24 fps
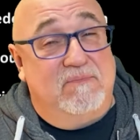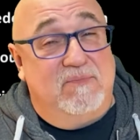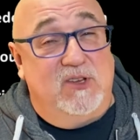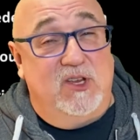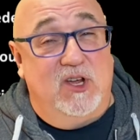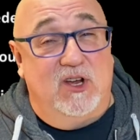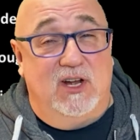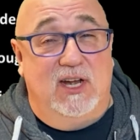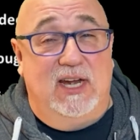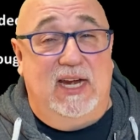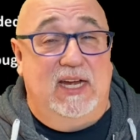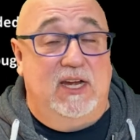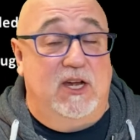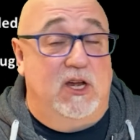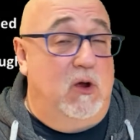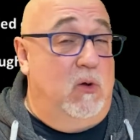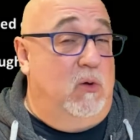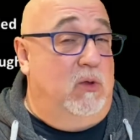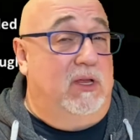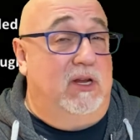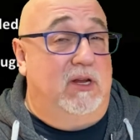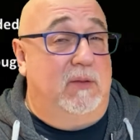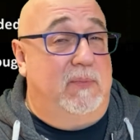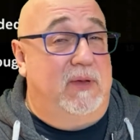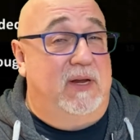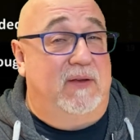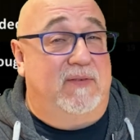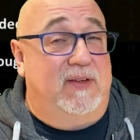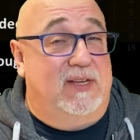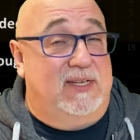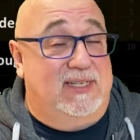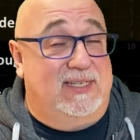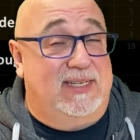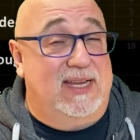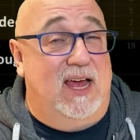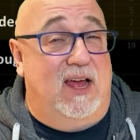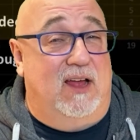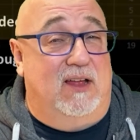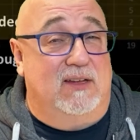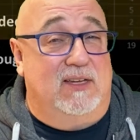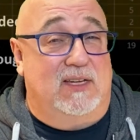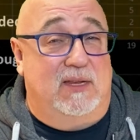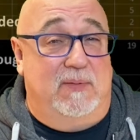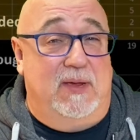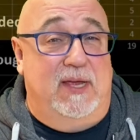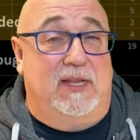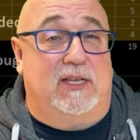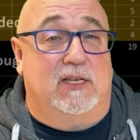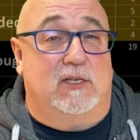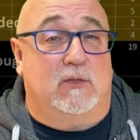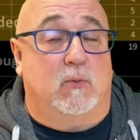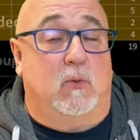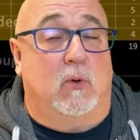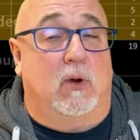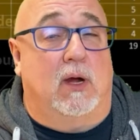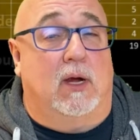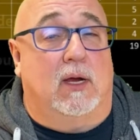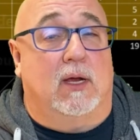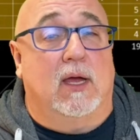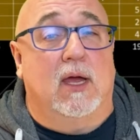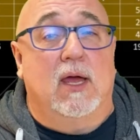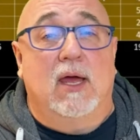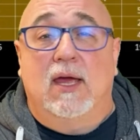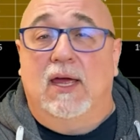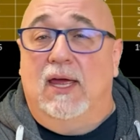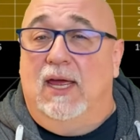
You're going to need to know a little bit of Excel to make this work.